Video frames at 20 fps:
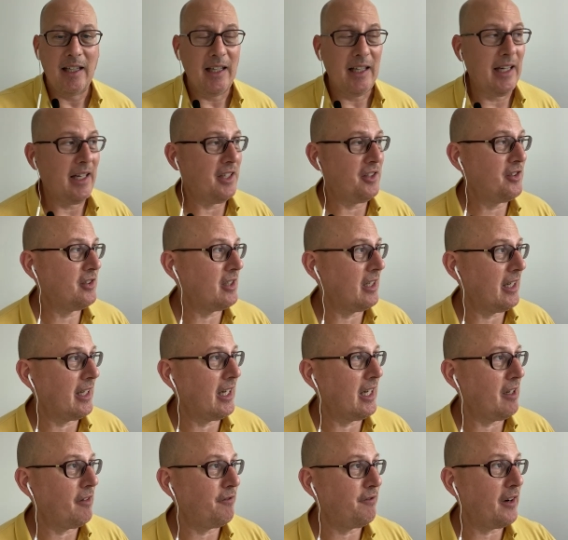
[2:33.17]
It's
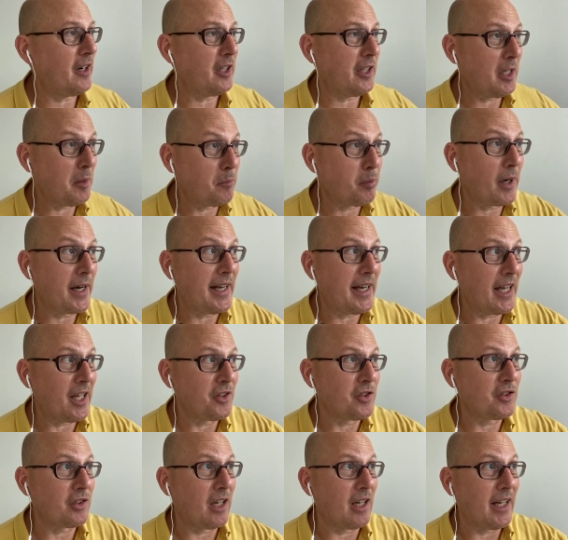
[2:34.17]
fairly bright
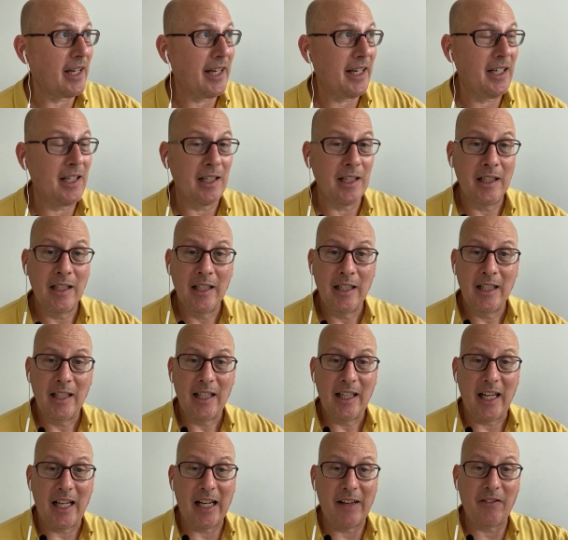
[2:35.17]
outside
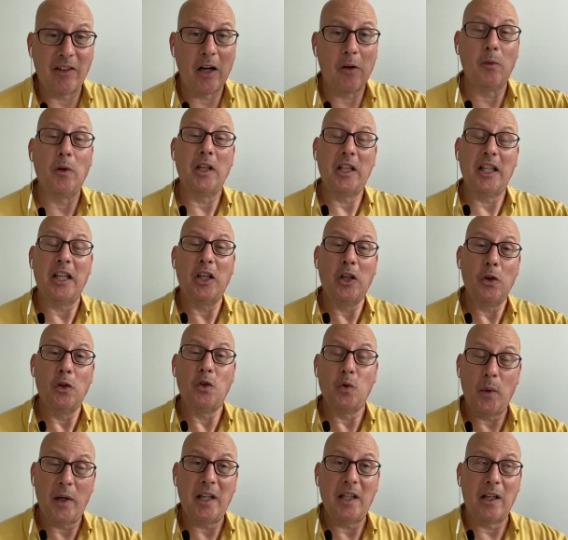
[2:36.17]
and I've got really huge
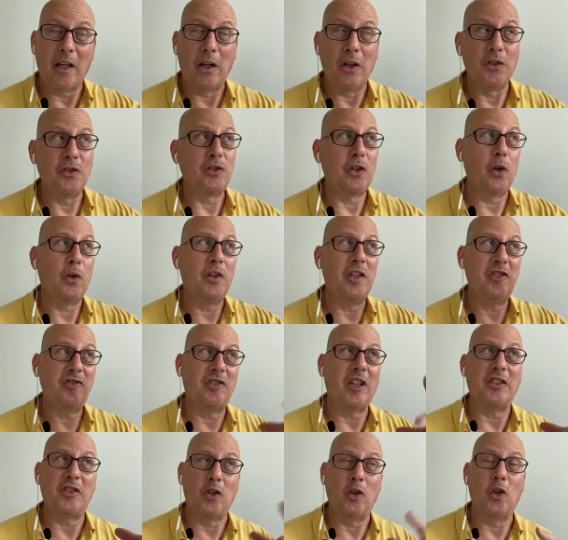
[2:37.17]
windows, so this
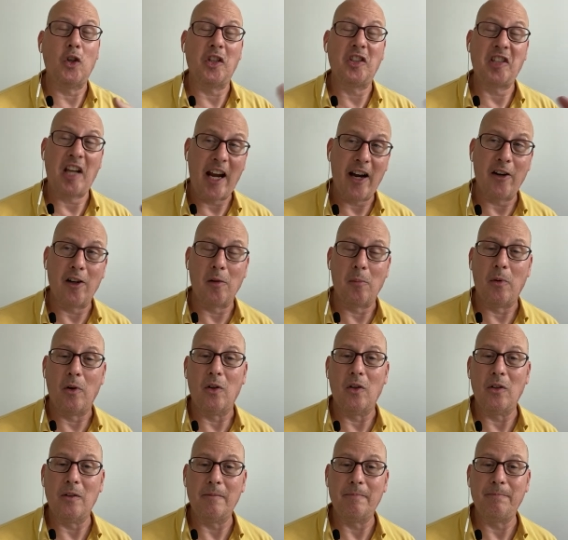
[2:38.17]
doesn't look
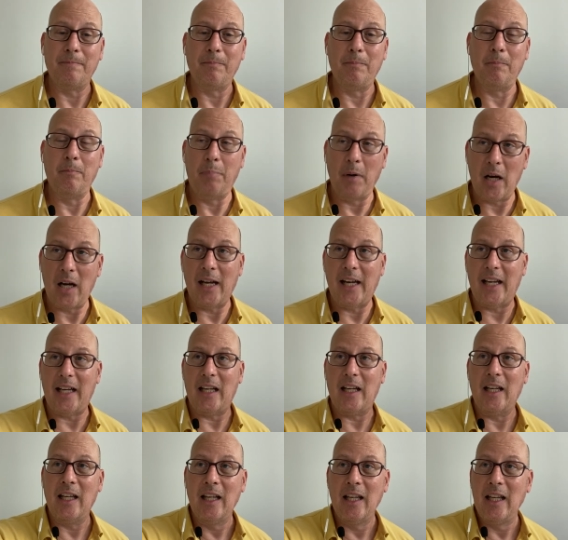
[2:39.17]
terrible. But
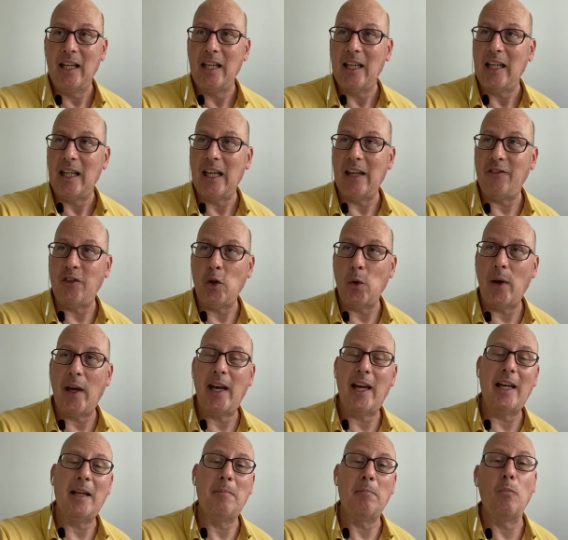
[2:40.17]
if you
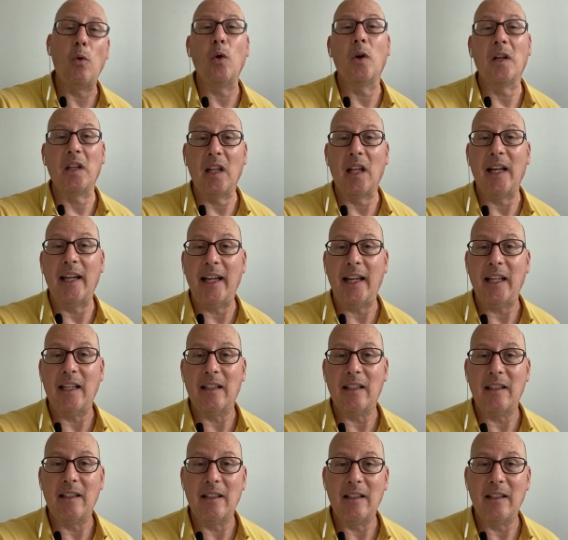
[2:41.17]
had more light,